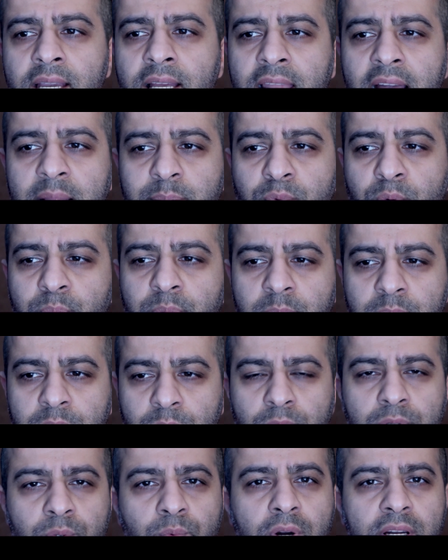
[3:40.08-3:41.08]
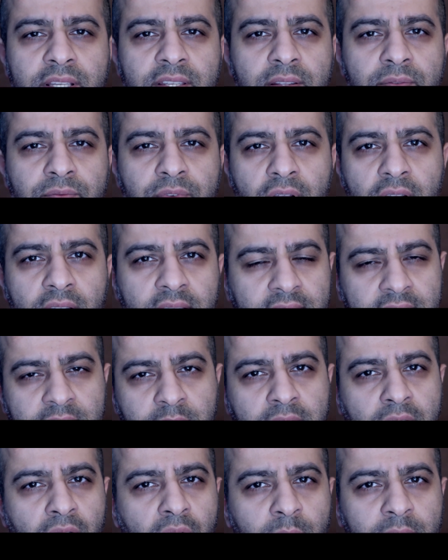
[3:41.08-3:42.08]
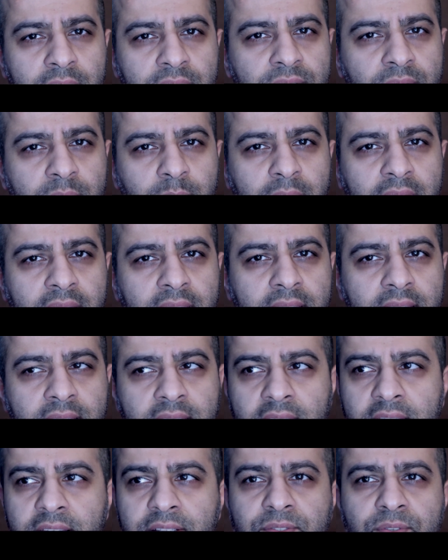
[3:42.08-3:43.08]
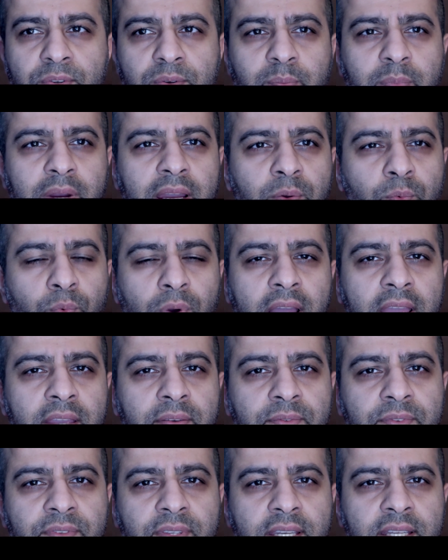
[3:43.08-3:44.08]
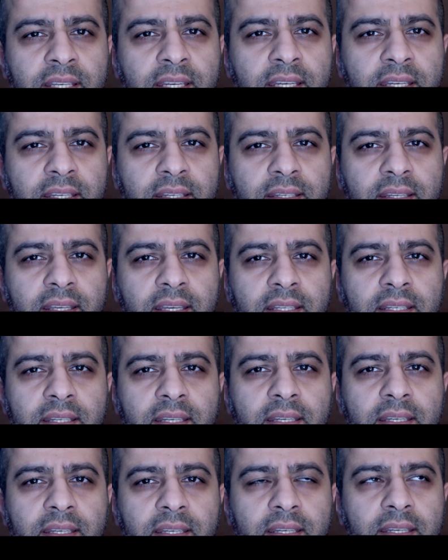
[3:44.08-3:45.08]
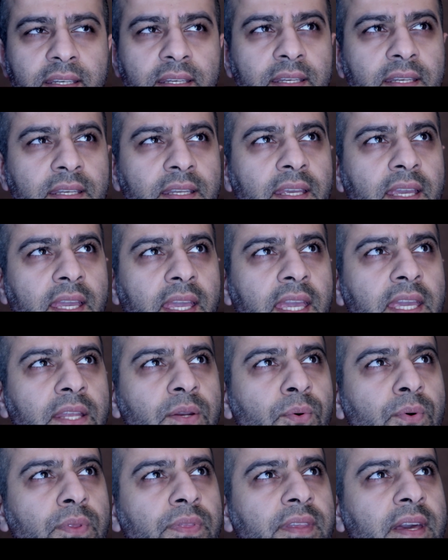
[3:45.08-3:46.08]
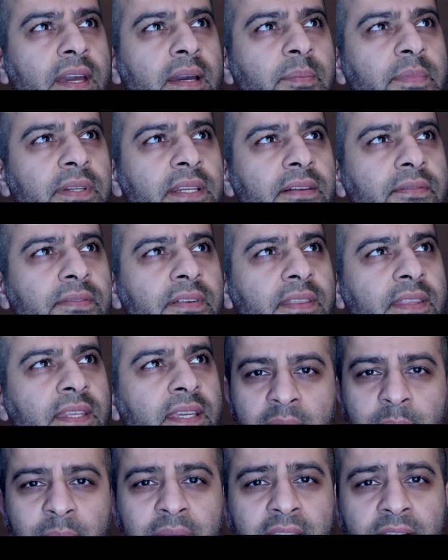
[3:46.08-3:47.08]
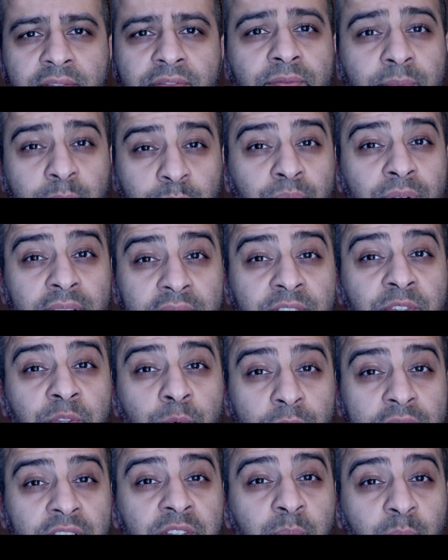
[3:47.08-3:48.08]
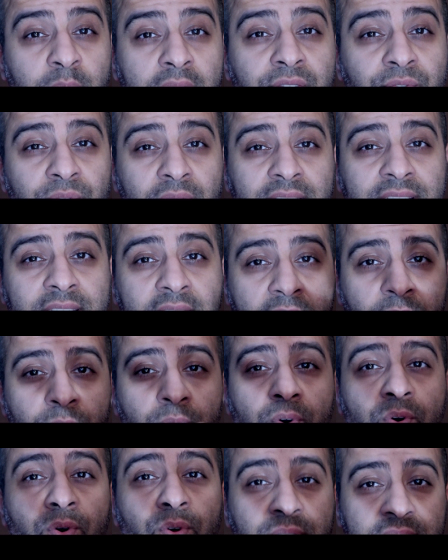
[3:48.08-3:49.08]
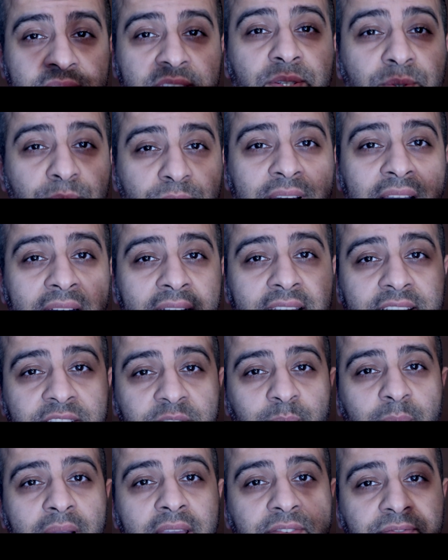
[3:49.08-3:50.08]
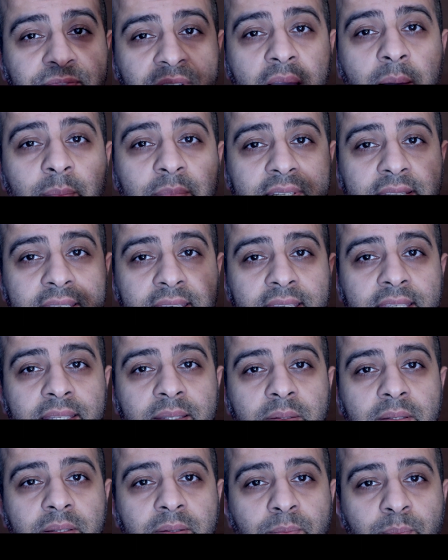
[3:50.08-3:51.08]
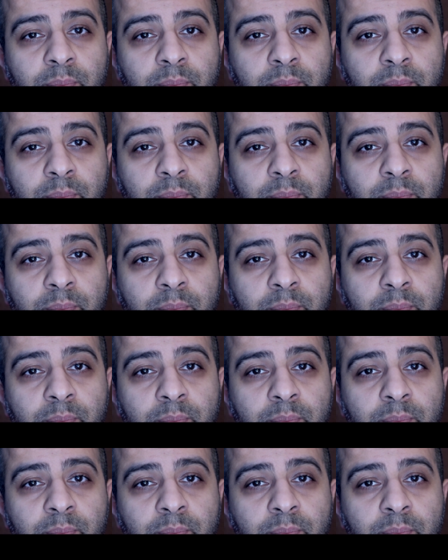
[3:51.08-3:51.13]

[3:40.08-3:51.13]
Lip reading: a lot more people would watch the vlog and comment on my kids or my wife's and hate on them and everything. I'm in a pretty sweet spot right now. Only you guys, my family,